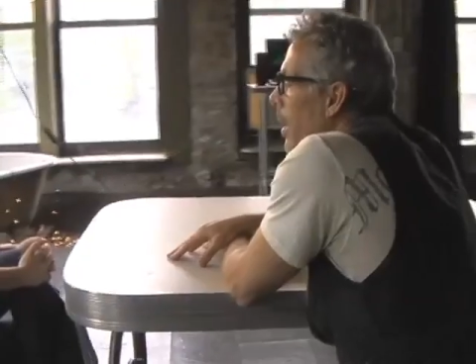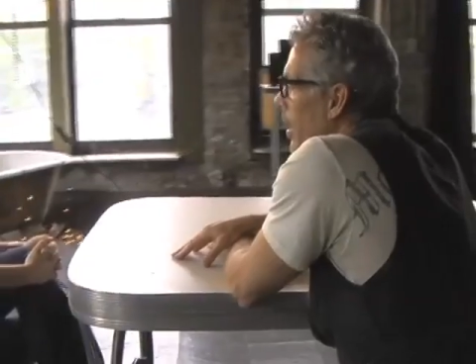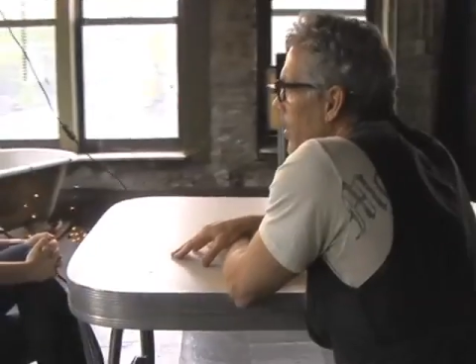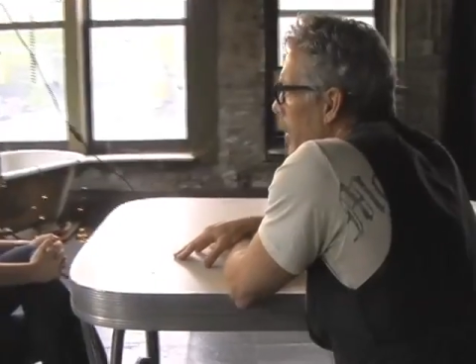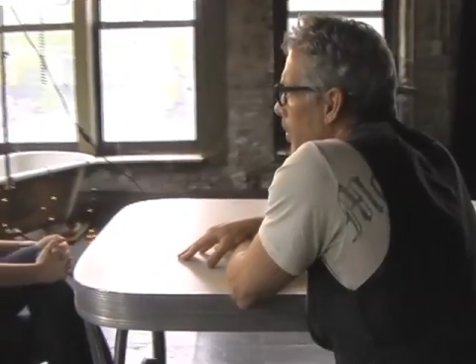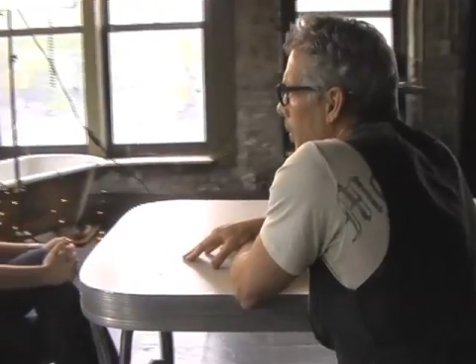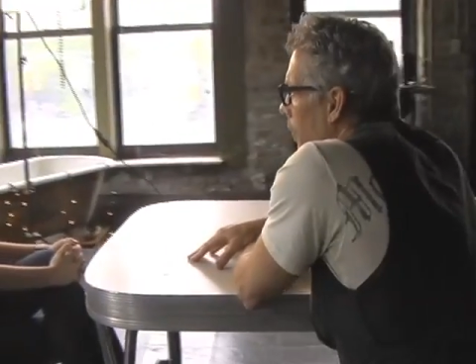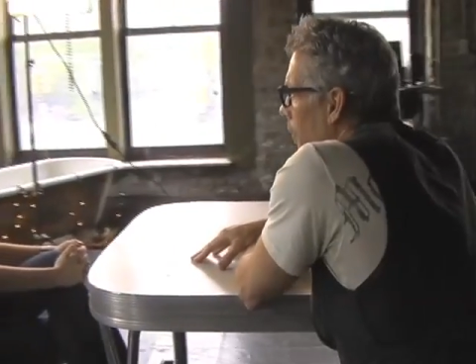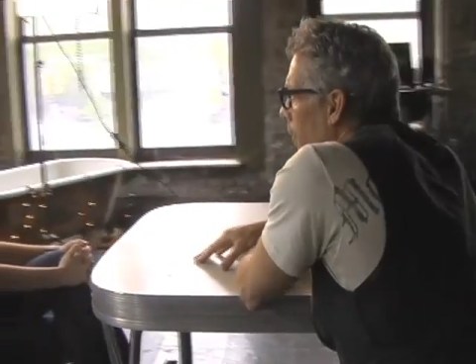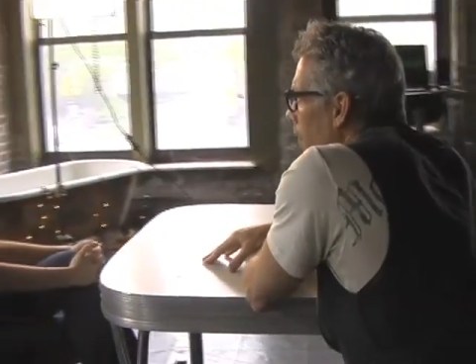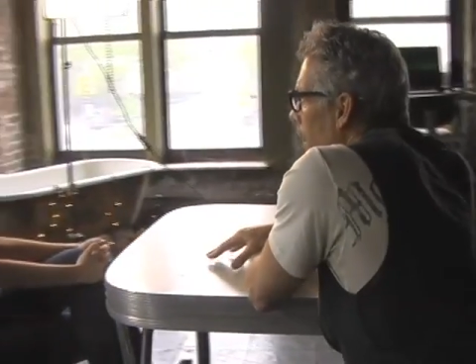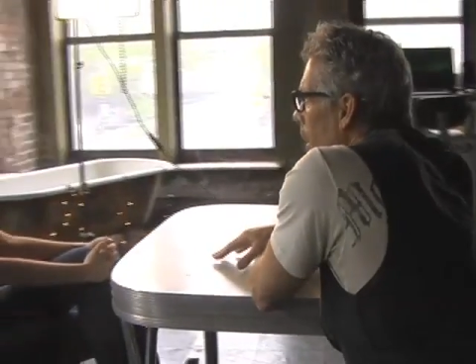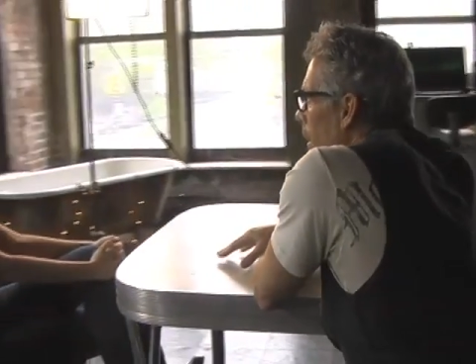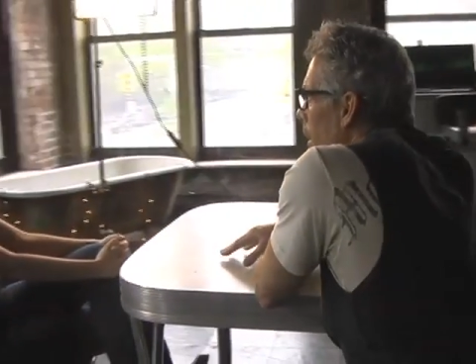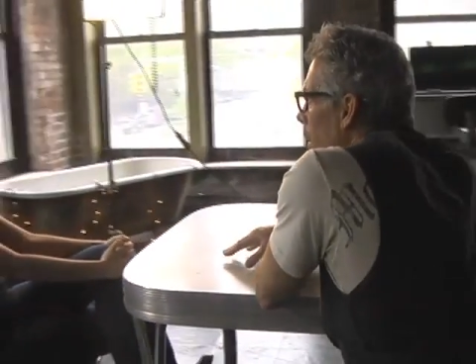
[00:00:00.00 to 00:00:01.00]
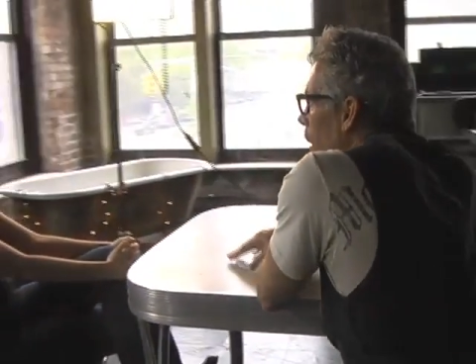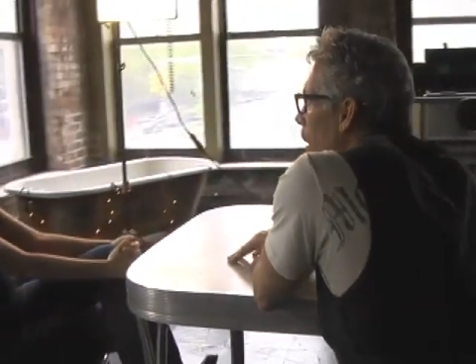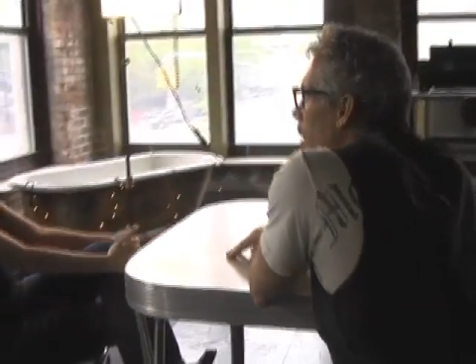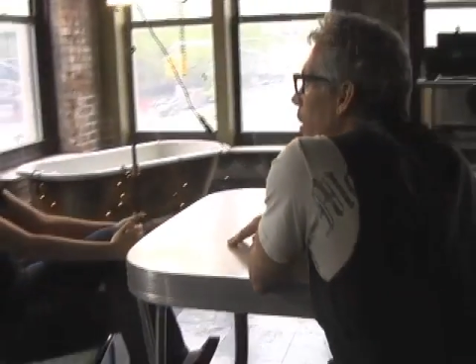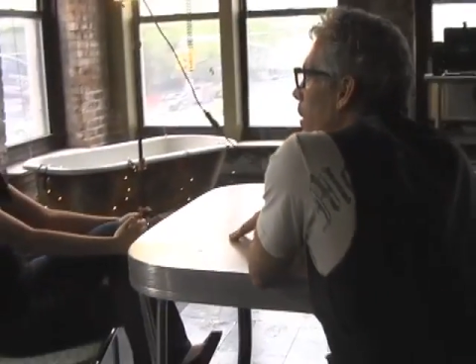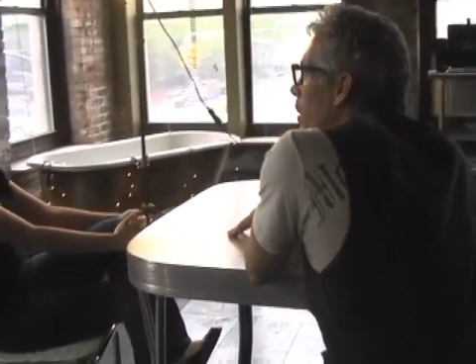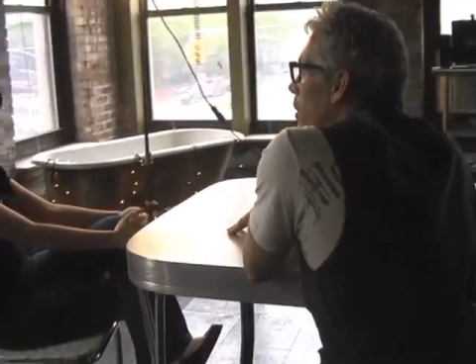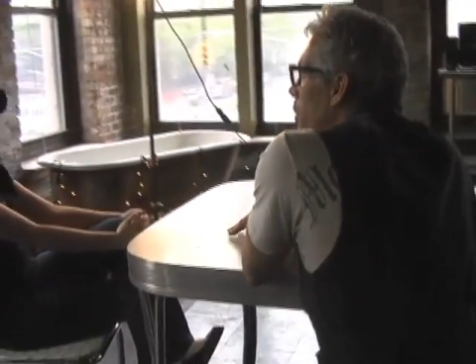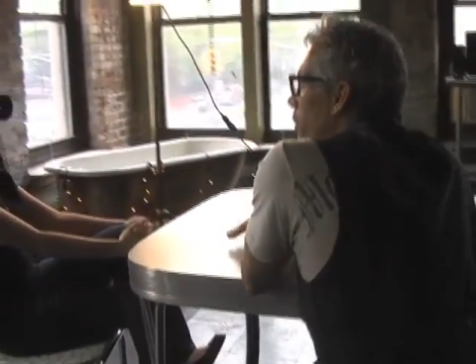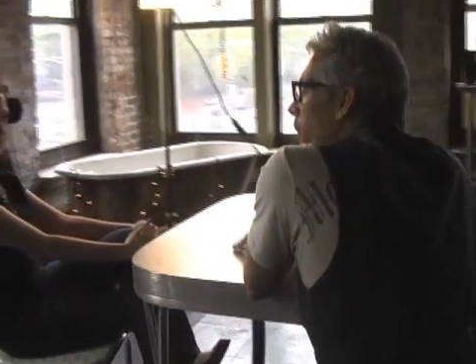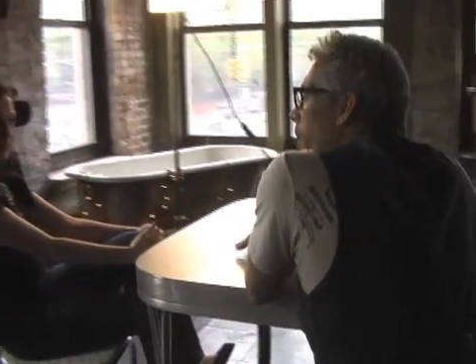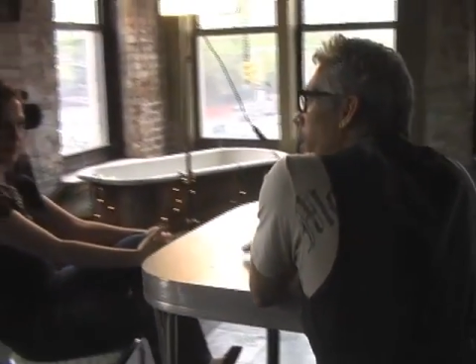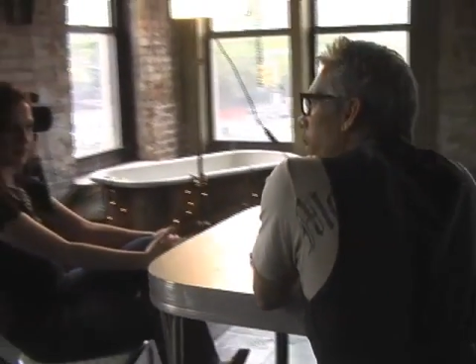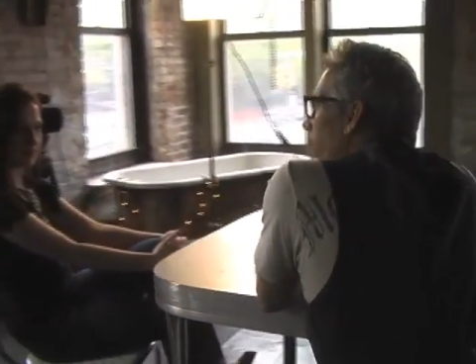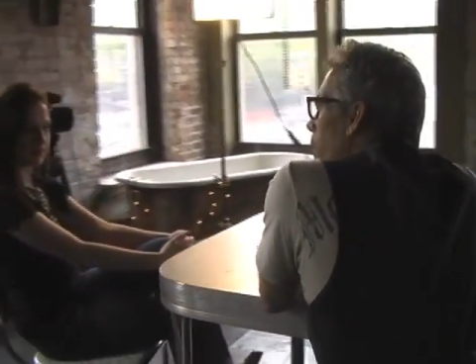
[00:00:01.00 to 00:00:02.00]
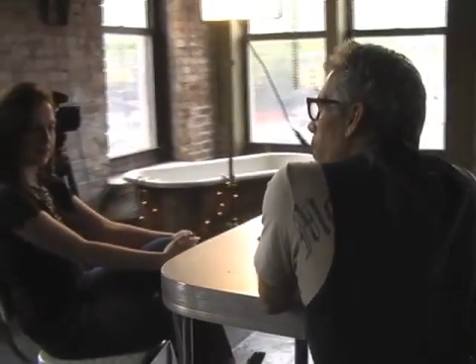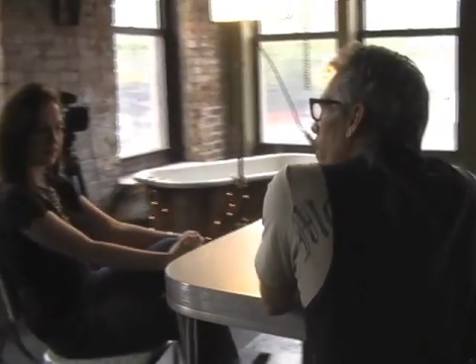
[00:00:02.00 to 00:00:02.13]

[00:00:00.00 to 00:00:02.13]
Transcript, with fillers: I actually prefer that. I like shooting them in